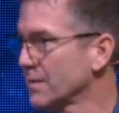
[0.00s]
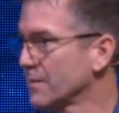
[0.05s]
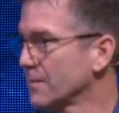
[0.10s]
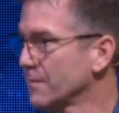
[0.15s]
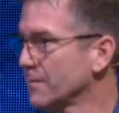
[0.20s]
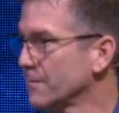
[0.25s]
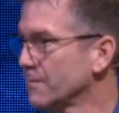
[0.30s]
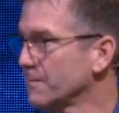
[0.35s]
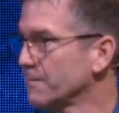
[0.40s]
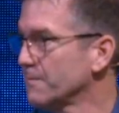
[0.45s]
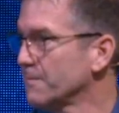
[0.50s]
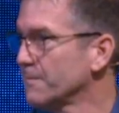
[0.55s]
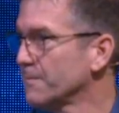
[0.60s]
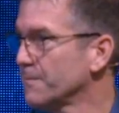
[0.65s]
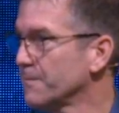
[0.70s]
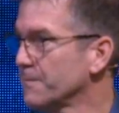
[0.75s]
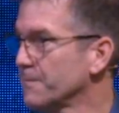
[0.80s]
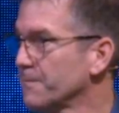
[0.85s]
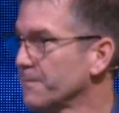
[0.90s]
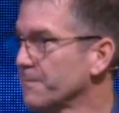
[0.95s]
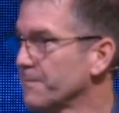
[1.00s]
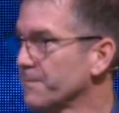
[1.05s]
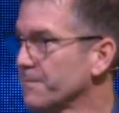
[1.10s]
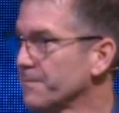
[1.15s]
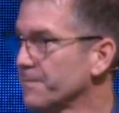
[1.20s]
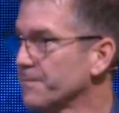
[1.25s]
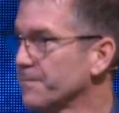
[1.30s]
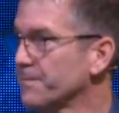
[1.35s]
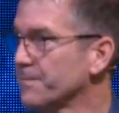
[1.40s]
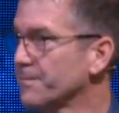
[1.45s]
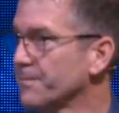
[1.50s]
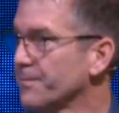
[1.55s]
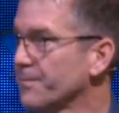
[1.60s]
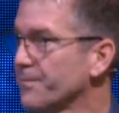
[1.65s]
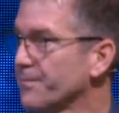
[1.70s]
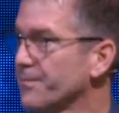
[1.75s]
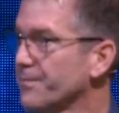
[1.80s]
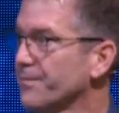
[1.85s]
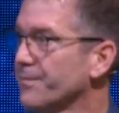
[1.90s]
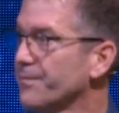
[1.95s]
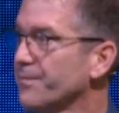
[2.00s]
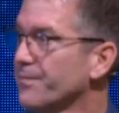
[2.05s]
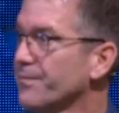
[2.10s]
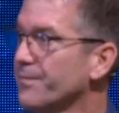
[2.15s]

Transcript: Nothing is said.